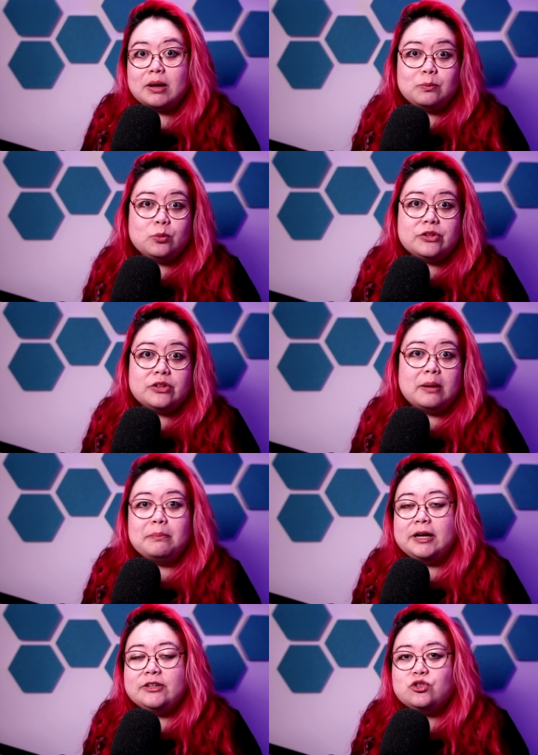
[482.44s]
with a
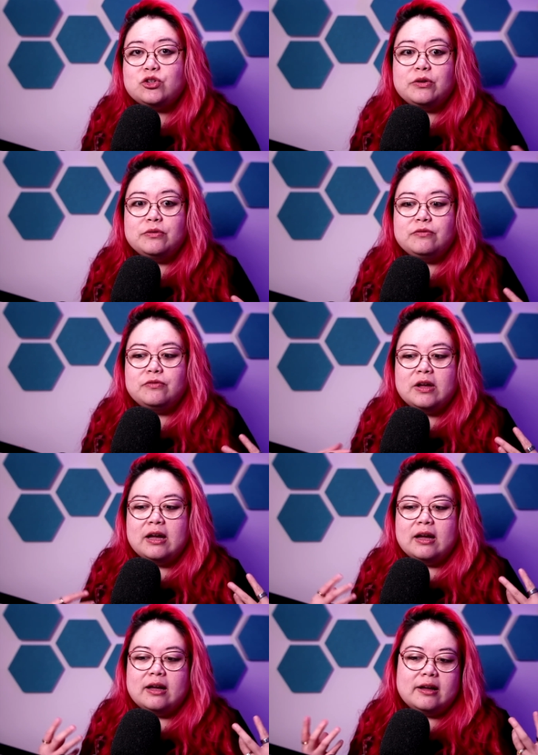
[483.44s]
bunch of
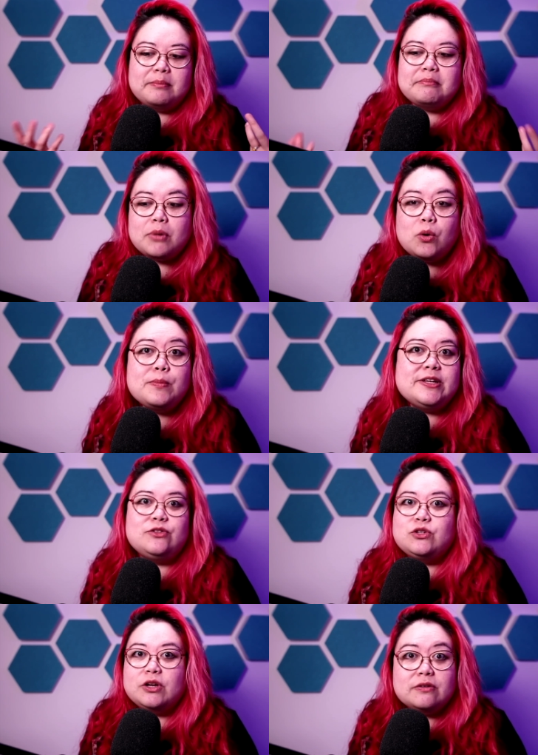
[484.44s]
um, moments
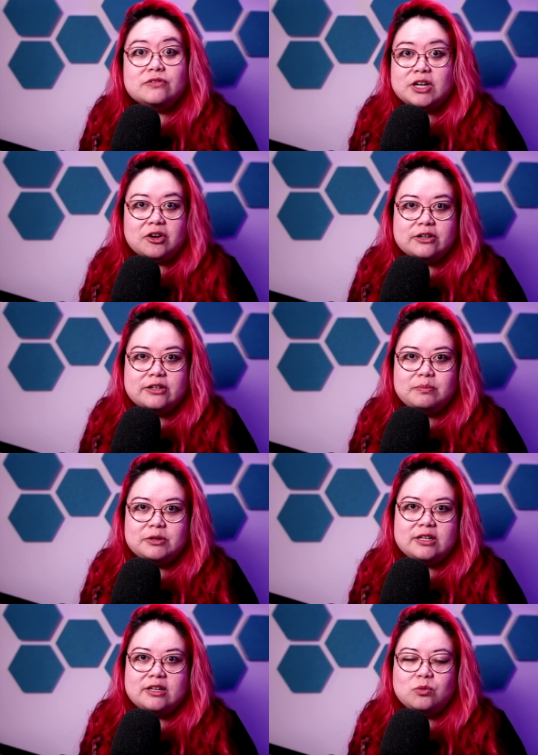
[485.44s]
of
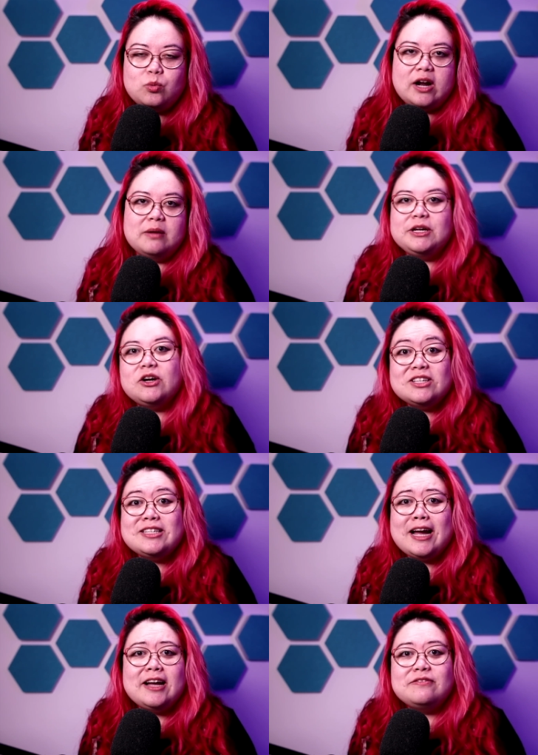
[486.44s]
serendipity where because I
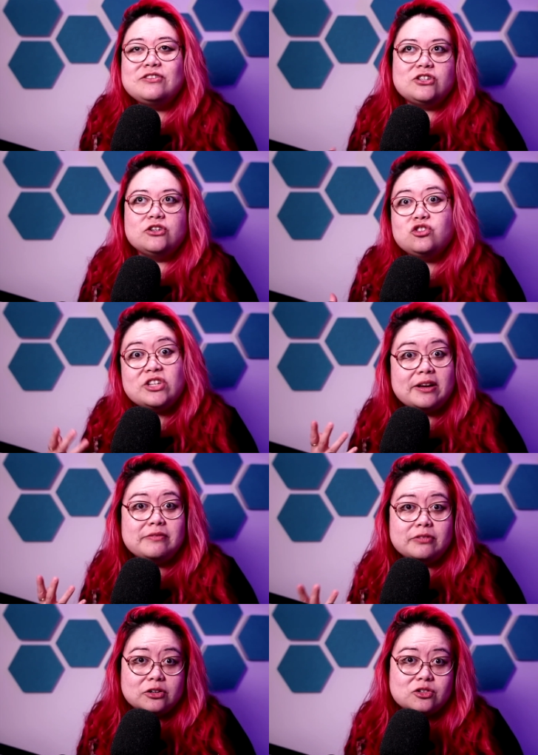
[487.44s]
have such
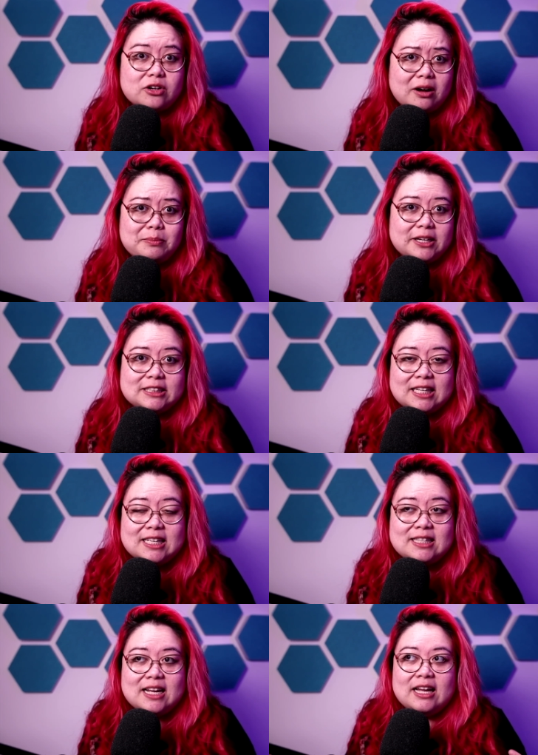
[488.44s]
diverse topics in
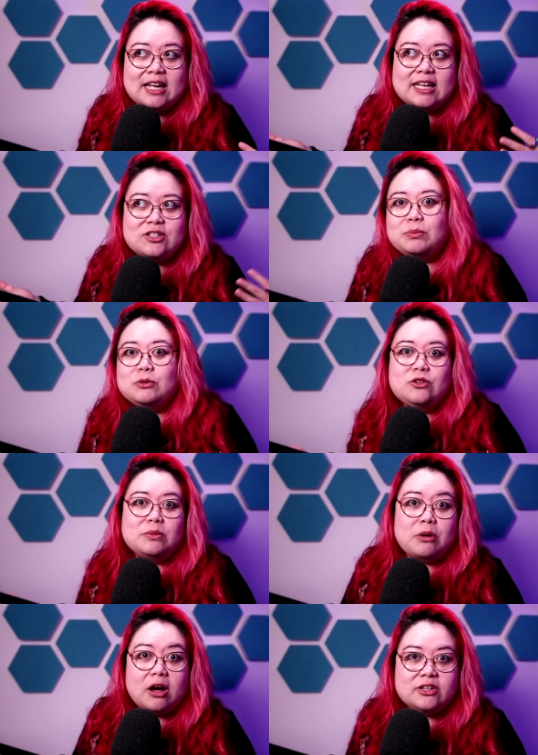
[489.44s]
there, it's almost
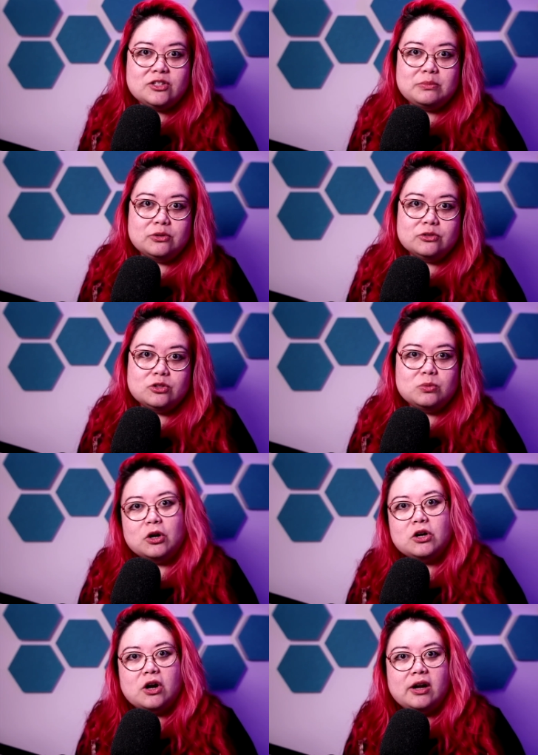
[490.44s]
impossible to work
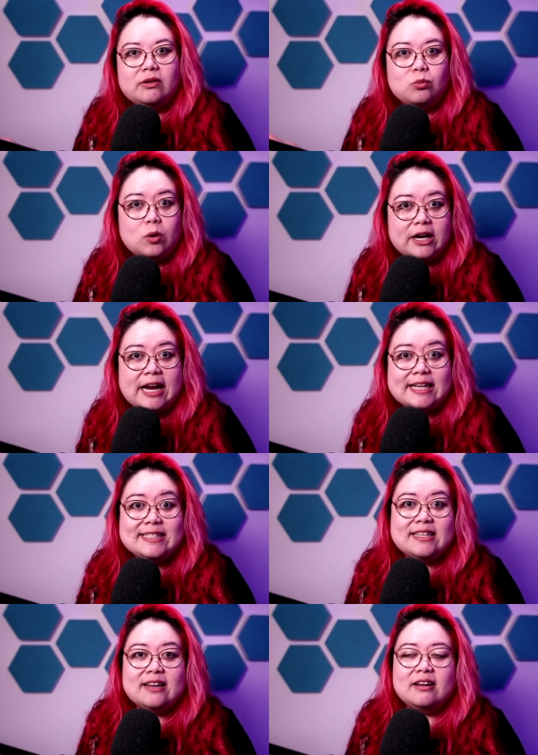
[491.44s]
on one
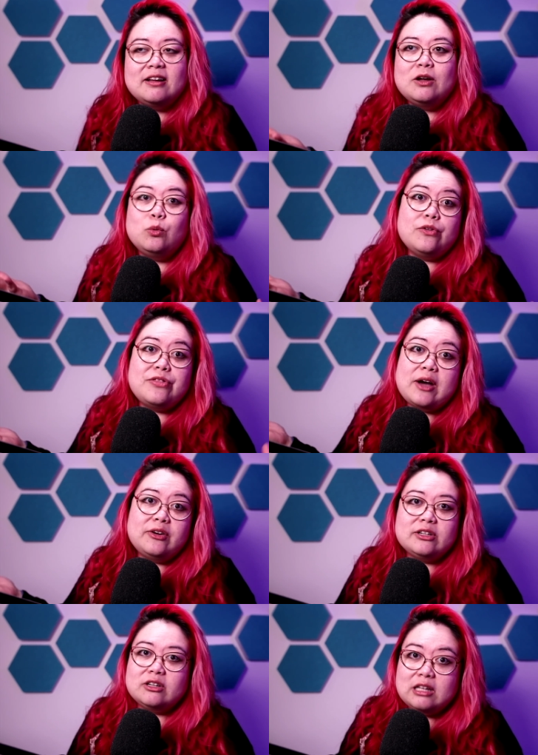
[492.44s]
idea without it
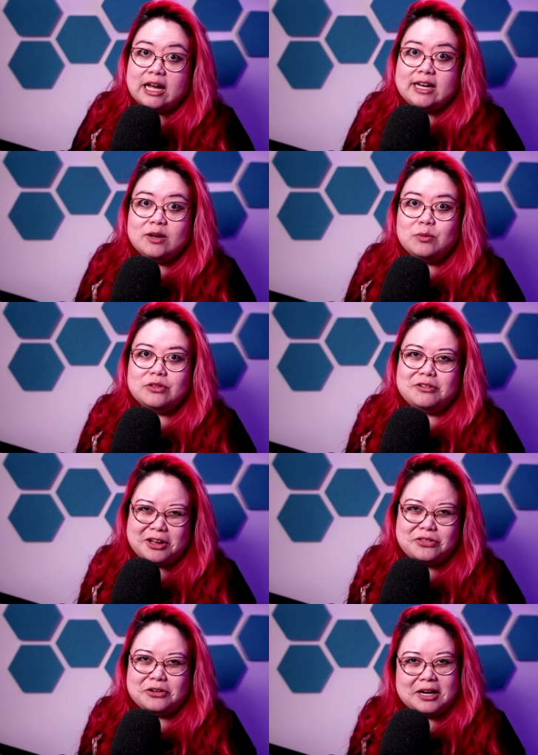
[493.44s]
colliding with another.
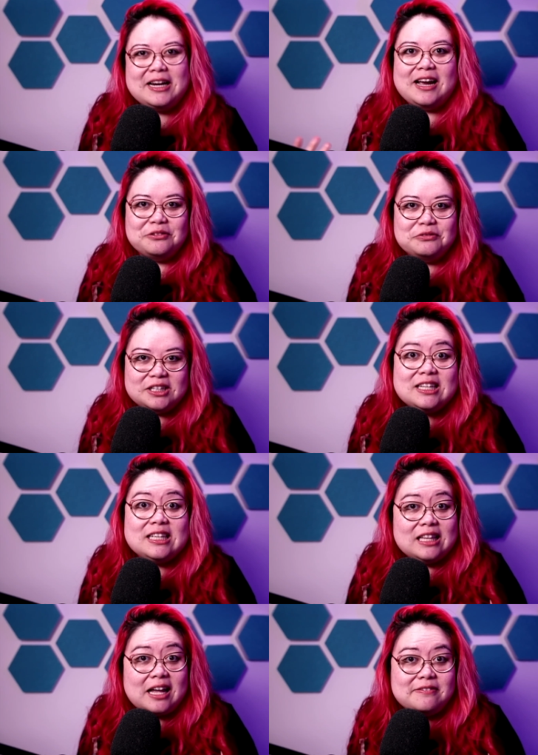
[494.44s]
And I really
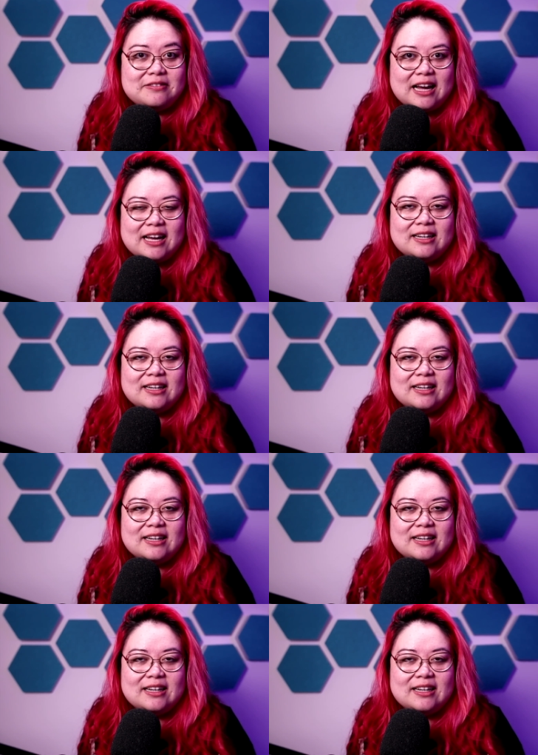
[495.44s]
love that.